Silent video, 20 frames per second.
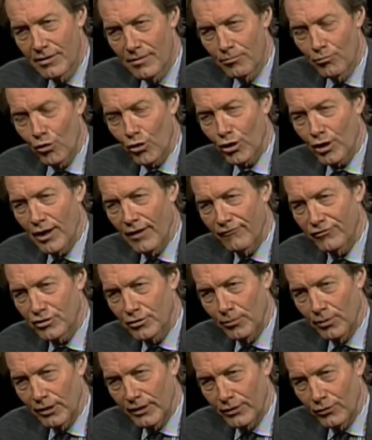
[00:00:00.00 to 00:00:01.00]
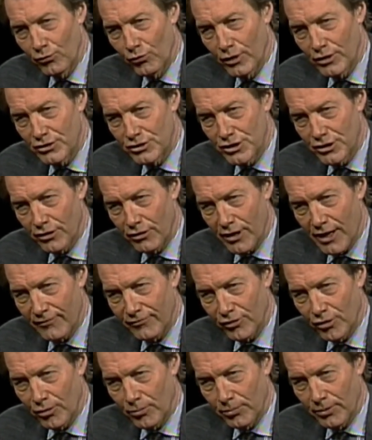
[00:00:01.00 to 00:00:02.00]
more comfortable in one
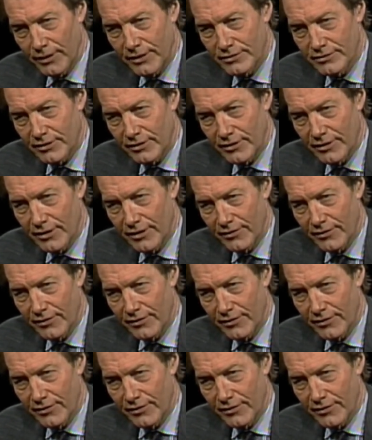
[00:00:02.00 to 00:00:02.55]
geographical place or the